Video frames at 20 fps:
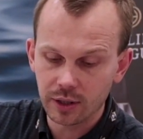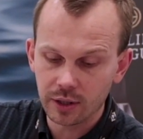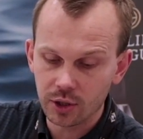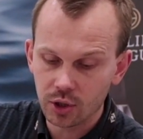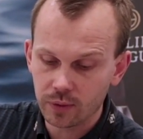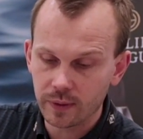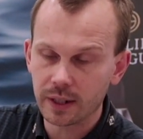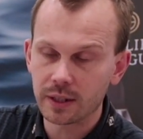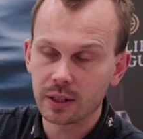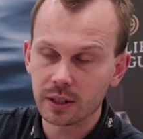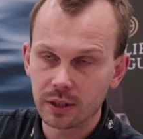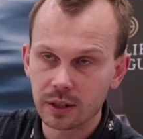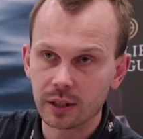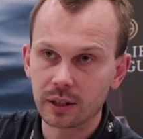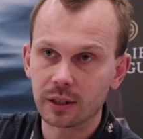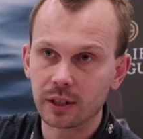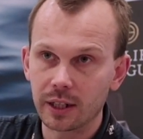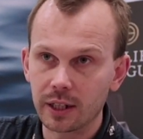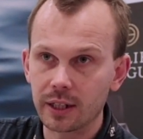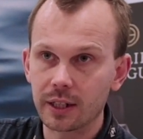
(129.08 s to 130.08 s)
a Schwarz
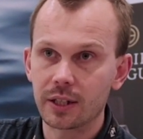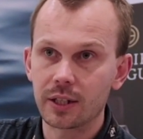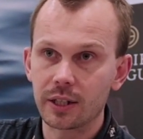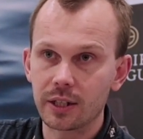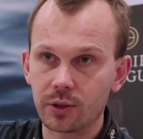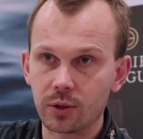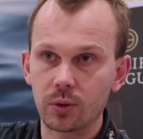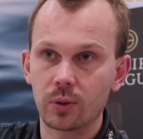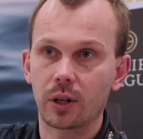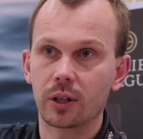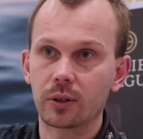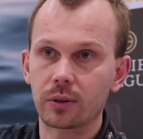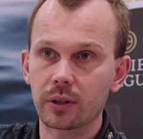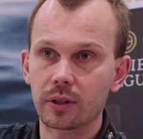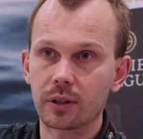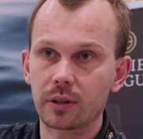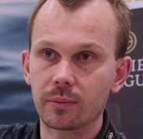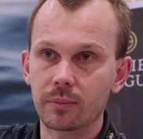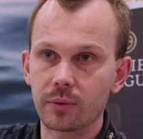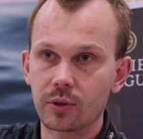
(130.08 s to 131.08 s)
Etienne ASC
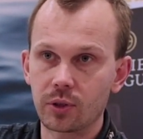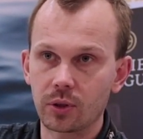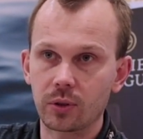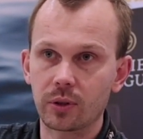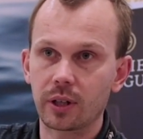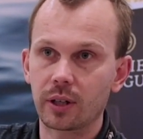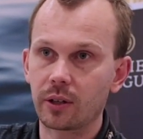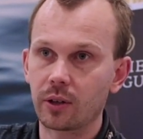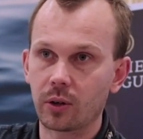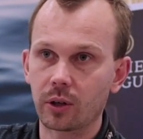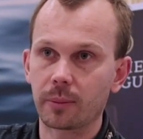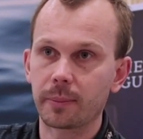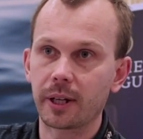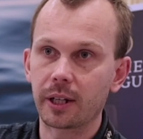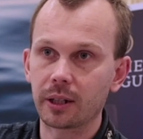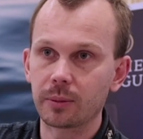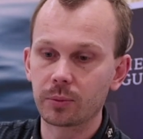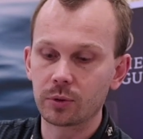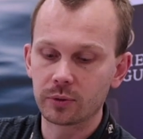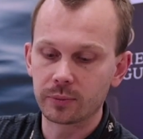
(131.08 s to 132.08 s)
200, so an
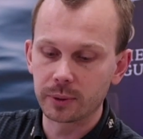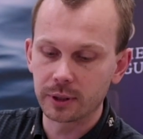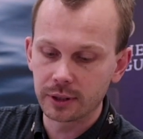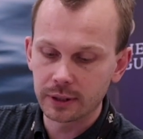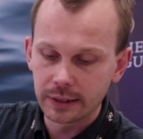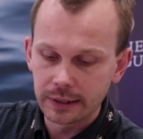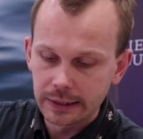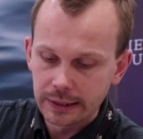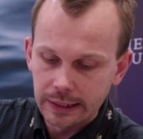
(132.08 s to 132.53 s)
automatic movement.